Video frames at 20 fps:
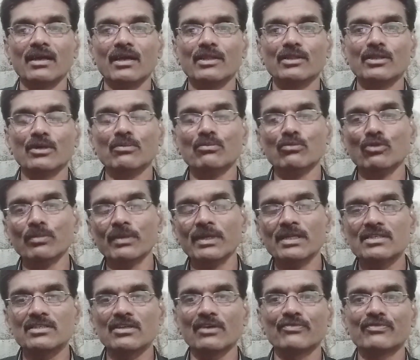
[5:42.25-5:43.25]
the
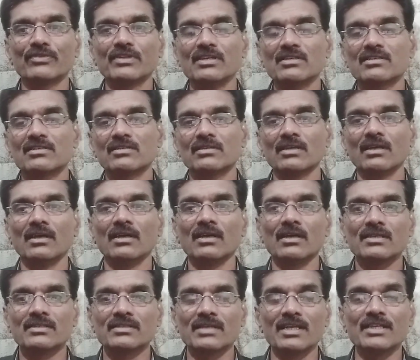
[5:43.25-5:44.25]
movements of these
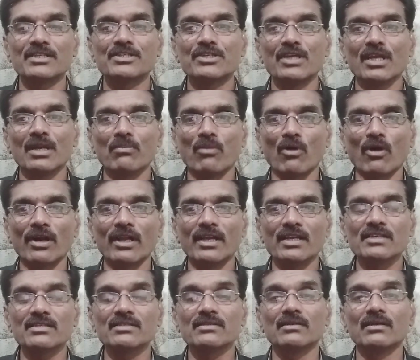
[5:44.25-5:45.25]
celestial
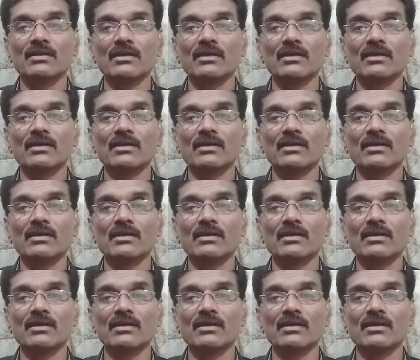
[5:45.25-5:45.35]
bodies